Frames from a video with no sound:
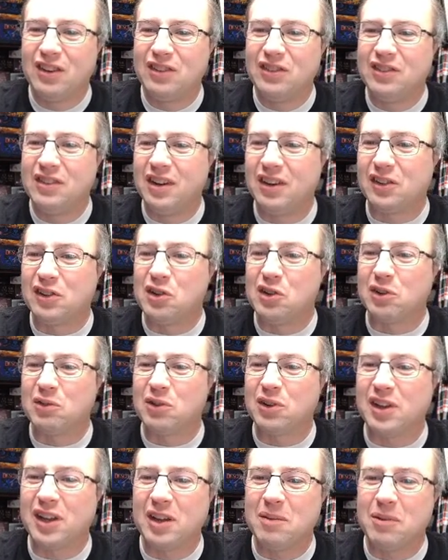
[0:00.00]
excuse for
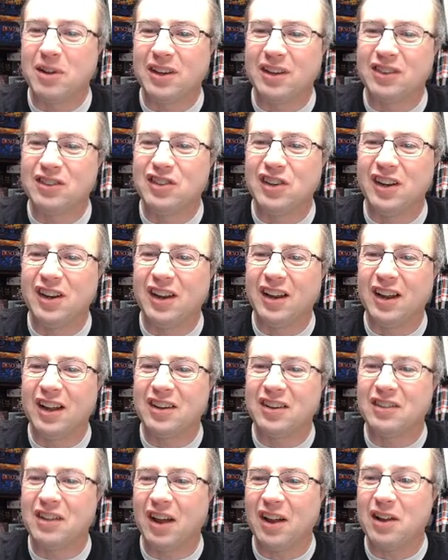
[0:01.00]
gaming jay
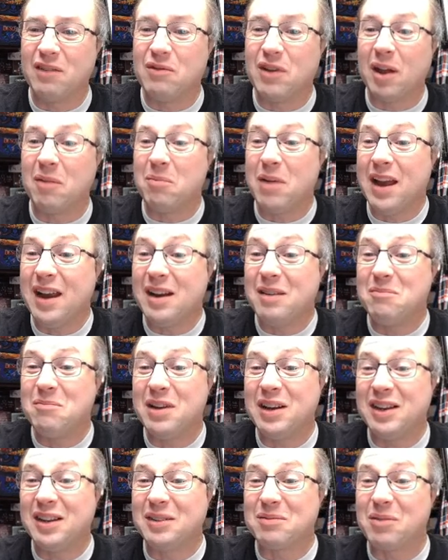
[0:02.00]
has i have not painted
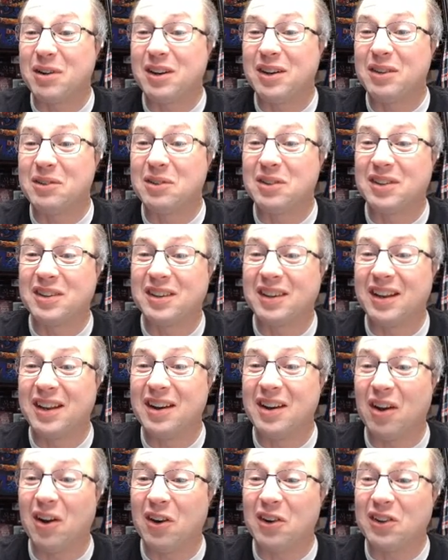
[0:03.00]
minis but it was in
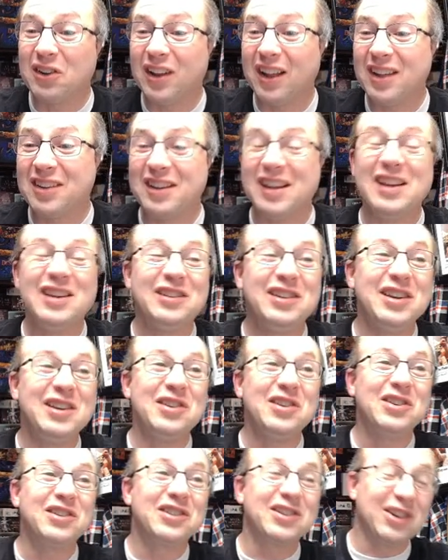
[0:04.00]
art class 18
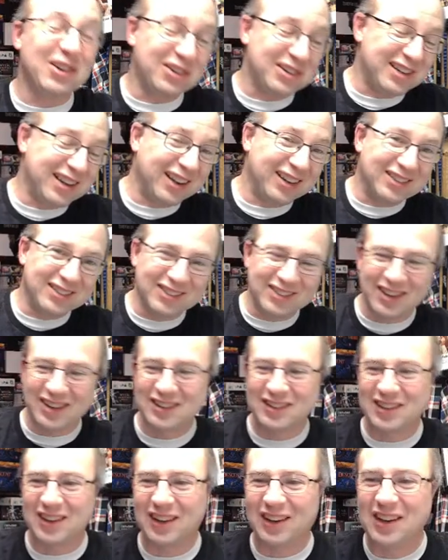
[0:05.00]
years ago yes
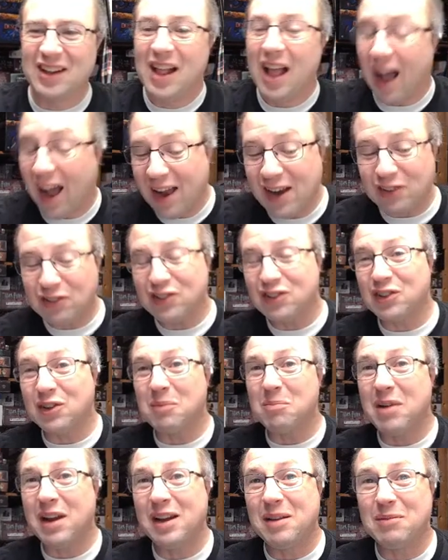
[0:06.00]
that's uh, i actually started
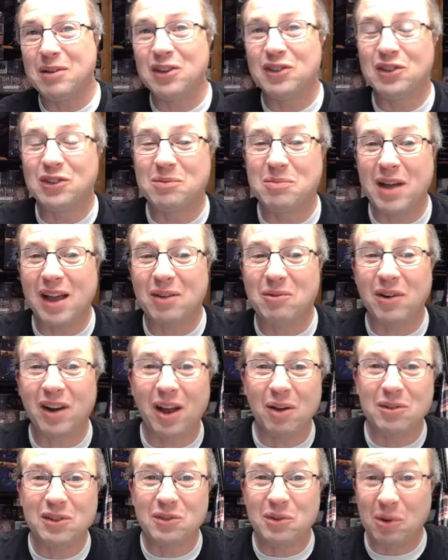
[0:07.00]
painting miniatures back when i
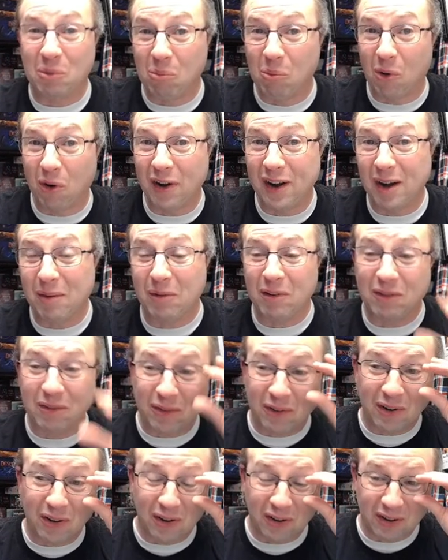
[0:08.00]
was doing warhammer
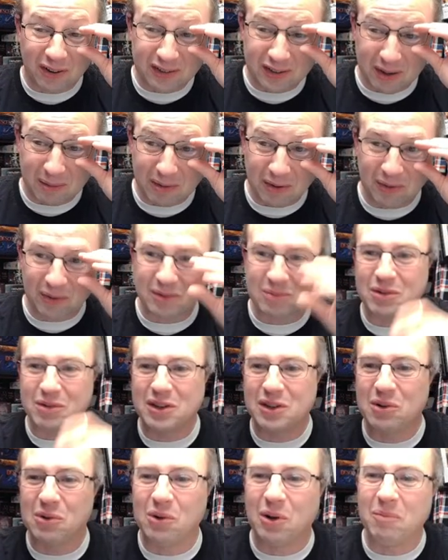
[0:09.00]
for a long time ago it's pretty
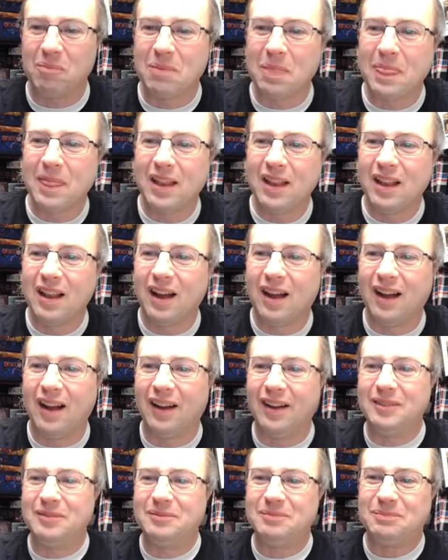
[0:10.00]
cool
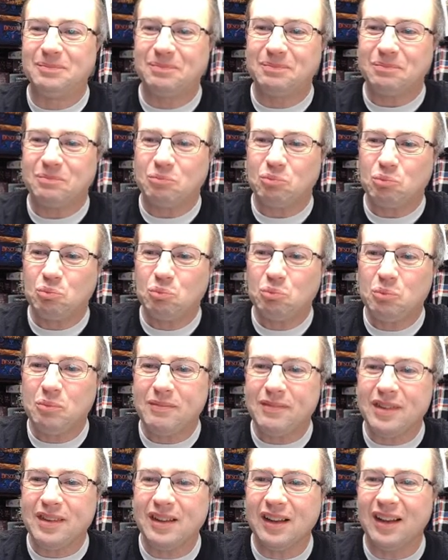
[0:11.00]
uh,
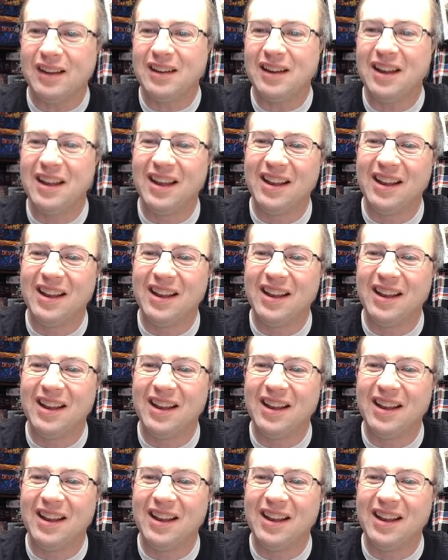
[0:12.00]
and,